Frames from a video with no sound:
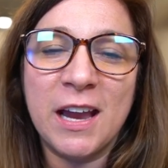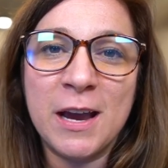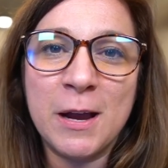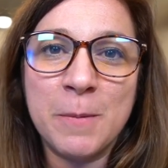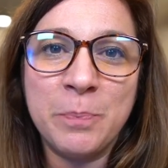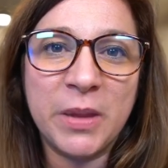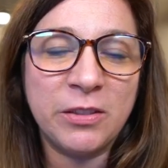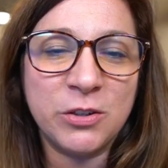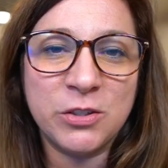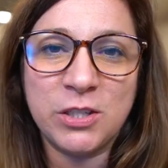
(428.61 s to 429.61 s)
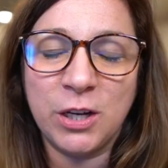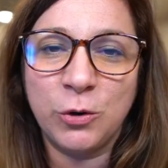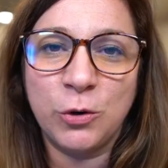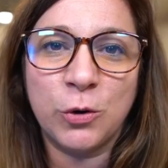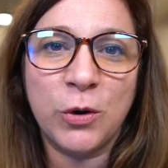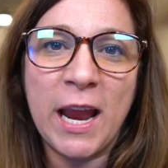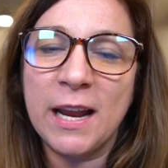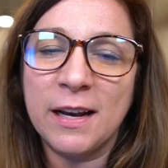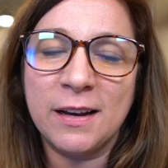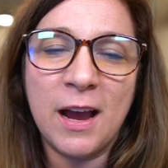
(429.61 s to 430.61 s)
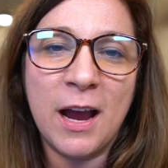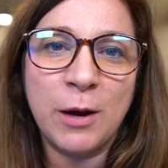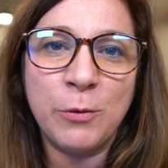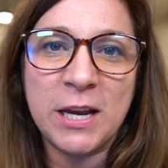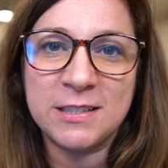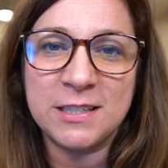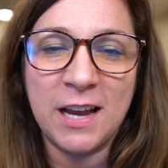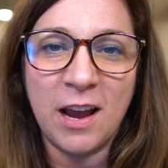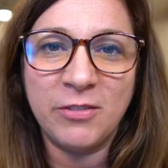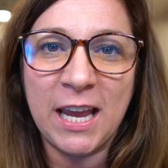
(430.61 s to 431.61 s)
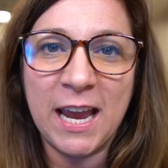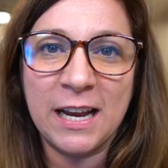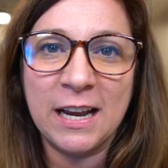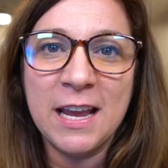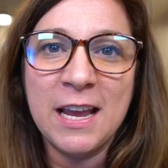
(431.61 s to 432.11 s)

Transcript: um, and there's you know great highways to navigate